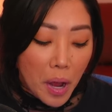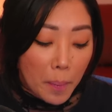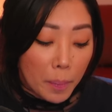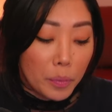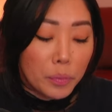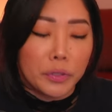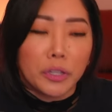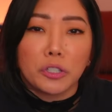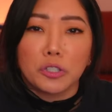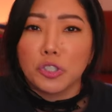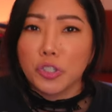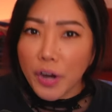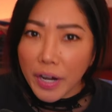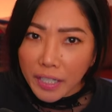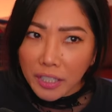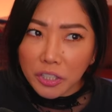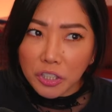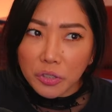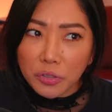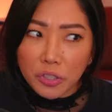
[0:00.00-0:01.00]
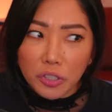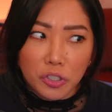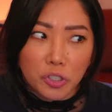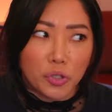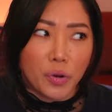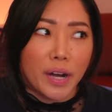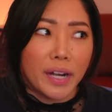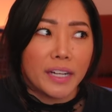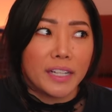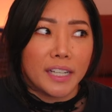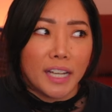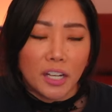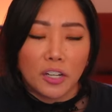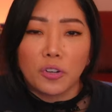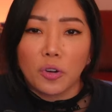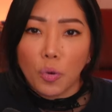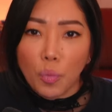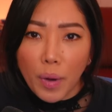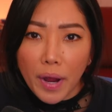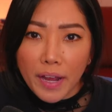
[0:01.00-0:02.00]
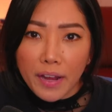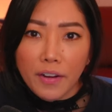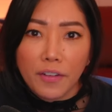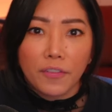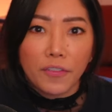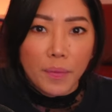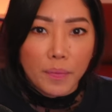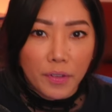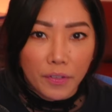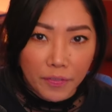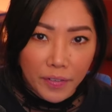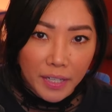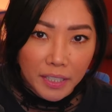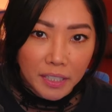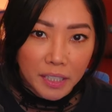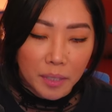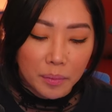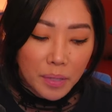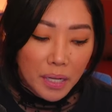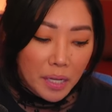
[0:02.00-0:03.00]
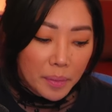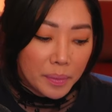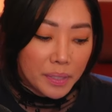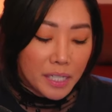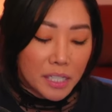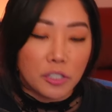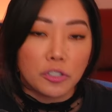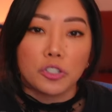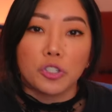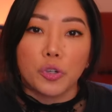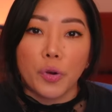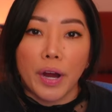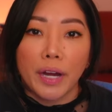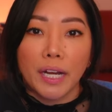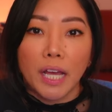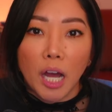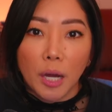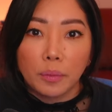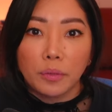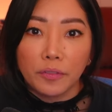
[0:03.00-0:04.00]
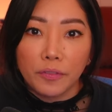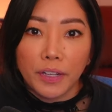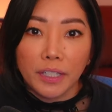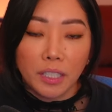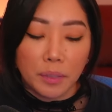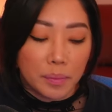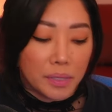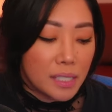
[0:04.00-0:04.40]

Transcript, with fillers: But what they're trying to do is they're trying to get her away from the victim because they're trying to help the victim.